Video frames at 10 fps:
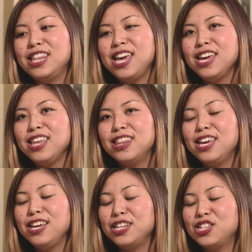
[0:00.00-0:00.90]
they
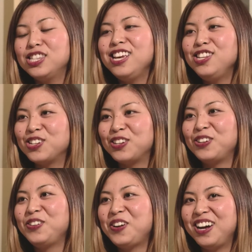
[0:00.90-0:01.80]
they they
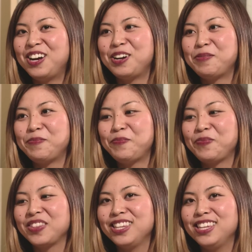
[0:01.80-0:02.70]
do. Yeah.
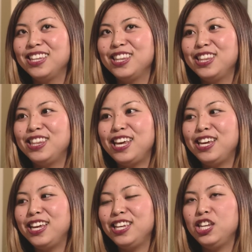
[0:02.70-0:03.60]
Um,
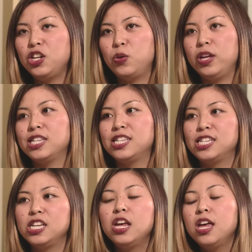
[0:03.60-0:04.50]
they you know they
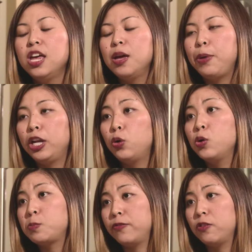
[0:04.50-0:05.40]
Mandarin
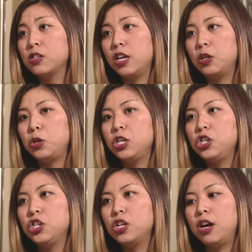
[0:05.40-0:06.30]
is my first
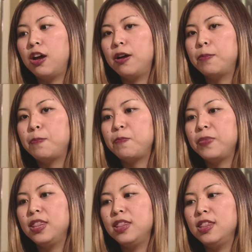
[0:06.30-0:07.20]
language. Um,
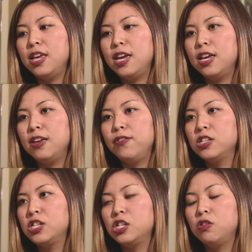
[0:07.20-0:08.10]
they
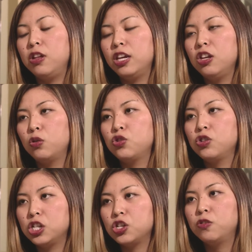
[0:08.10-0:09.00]
instilled like you know
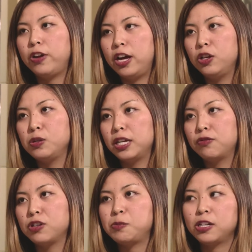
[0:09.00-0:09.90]
traditional values
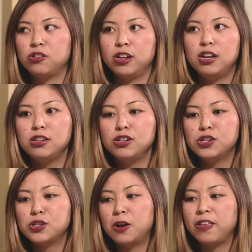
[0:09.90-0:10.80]
like respecting your
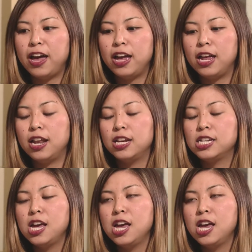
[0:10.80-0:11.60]
elders, all that, and